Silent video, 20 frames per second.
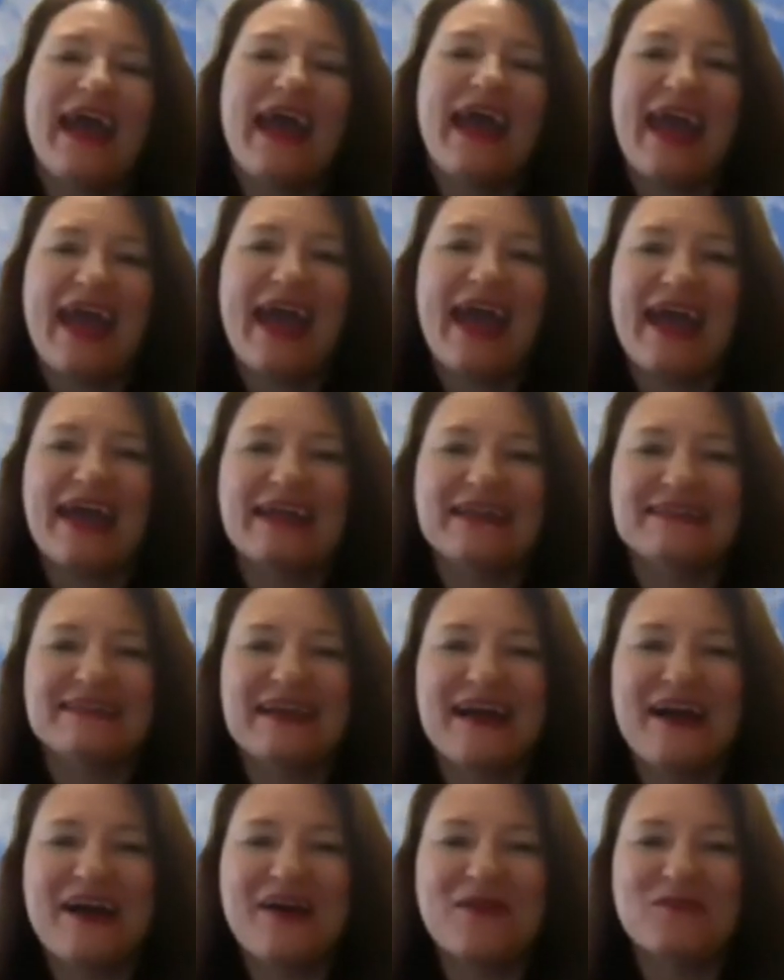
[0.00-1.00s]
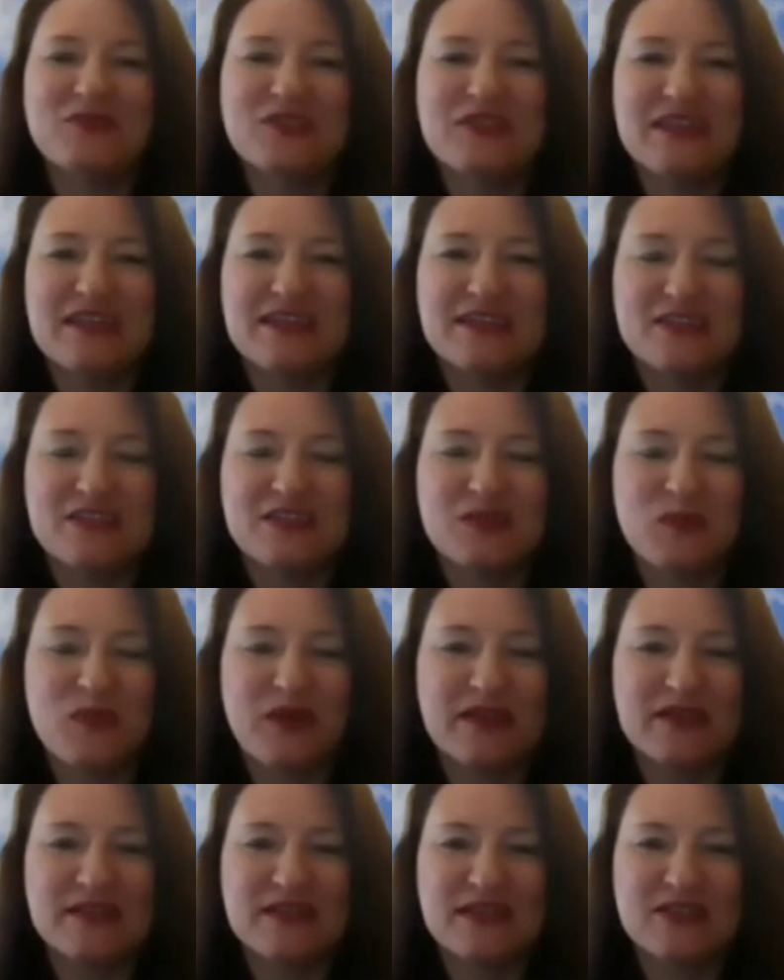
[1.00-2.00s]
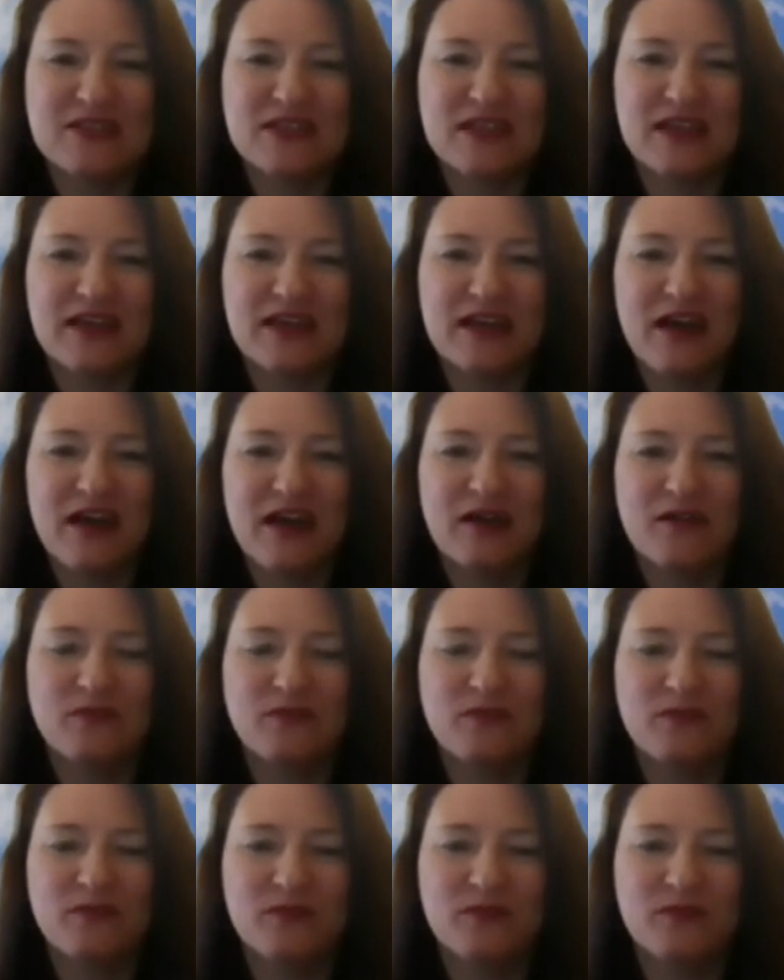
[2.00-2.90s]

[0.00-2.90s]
And she has just been such a